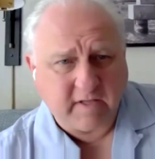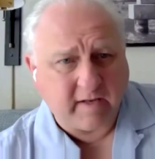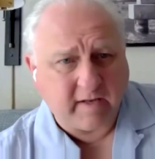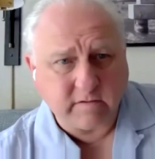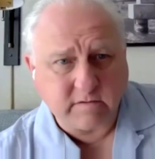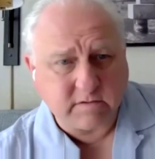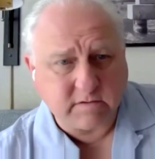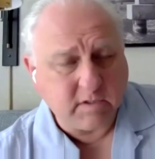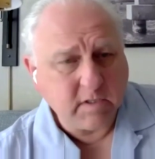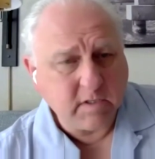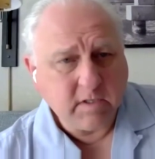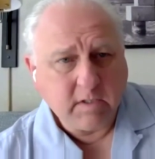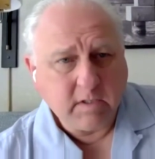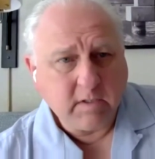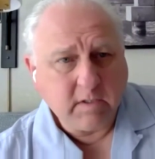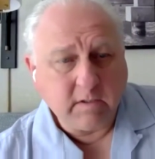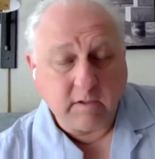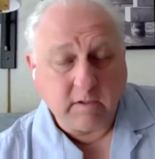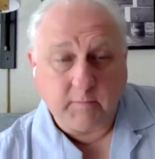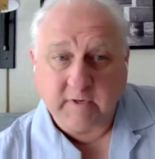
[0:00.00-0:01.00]
That's
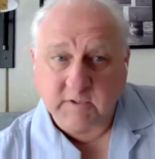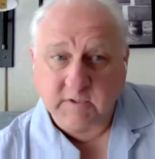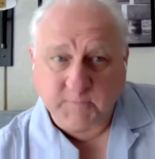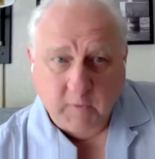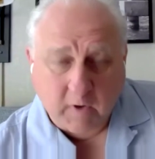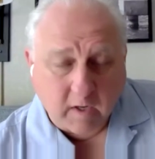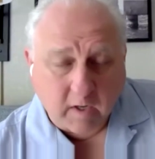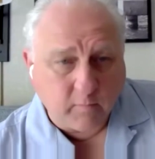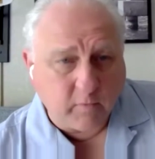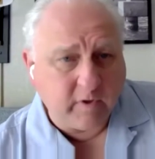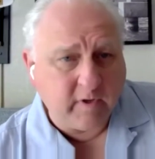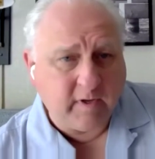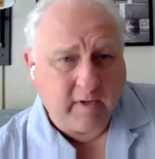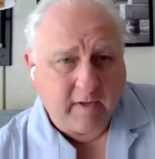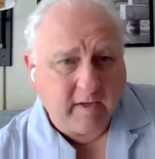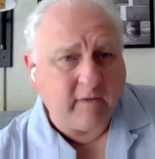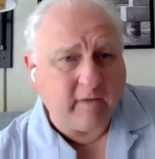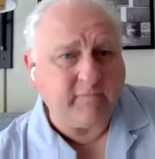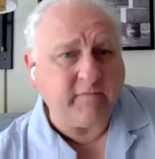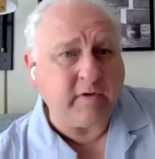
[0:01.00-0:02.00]
the biggest problem we
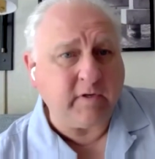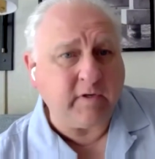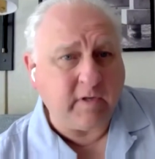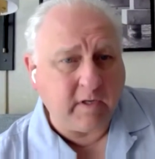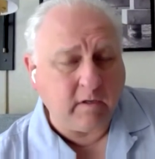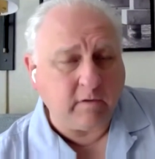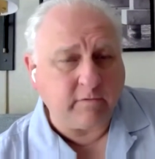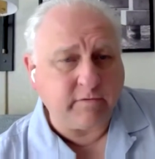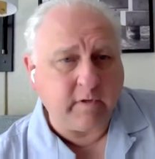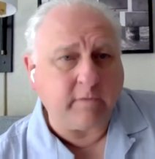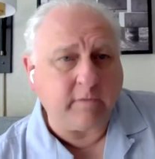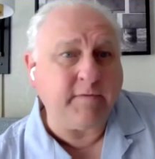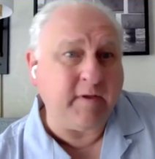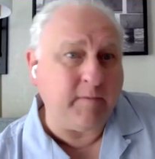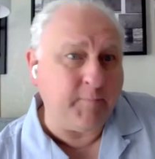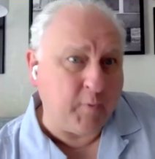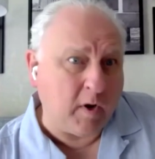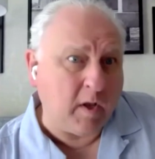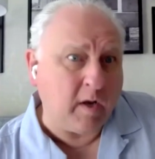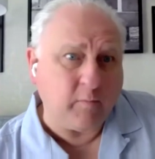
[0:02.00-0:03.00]
have in healthcare.
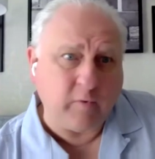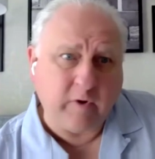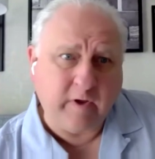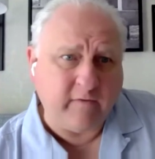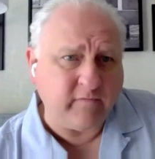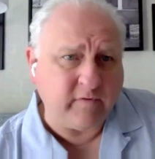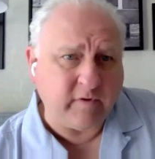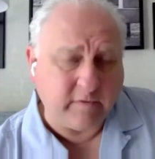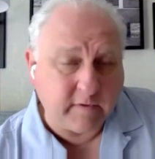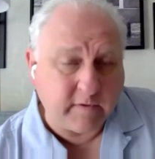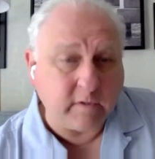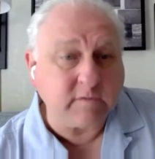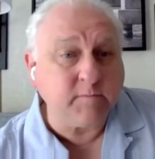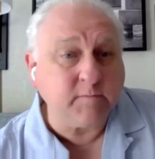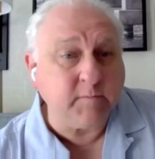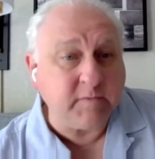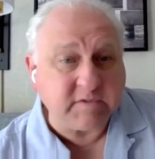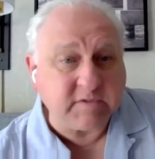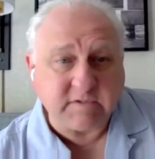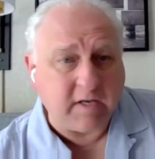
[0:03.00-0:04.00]
The problem we have in healthcare
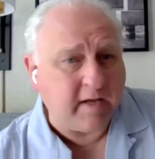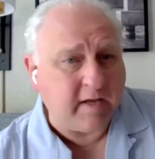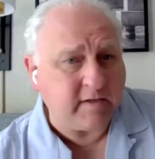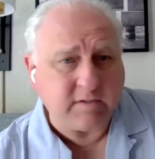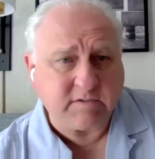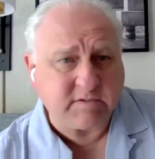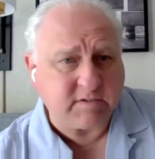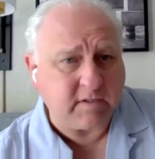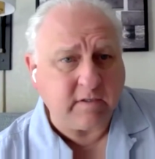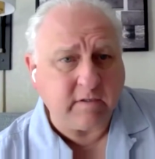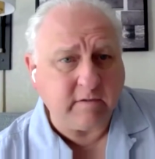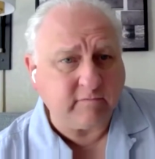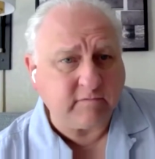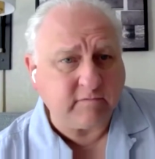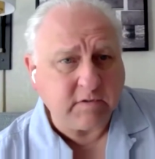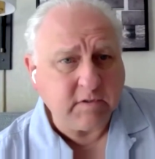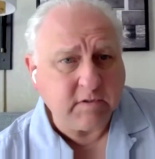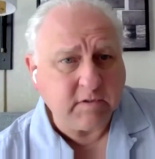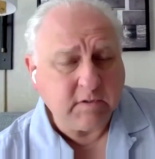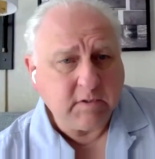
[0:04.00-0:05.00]
is misaligned
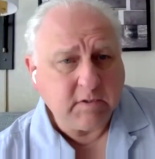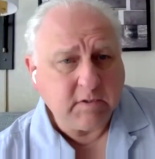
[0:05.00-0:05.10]
incentives.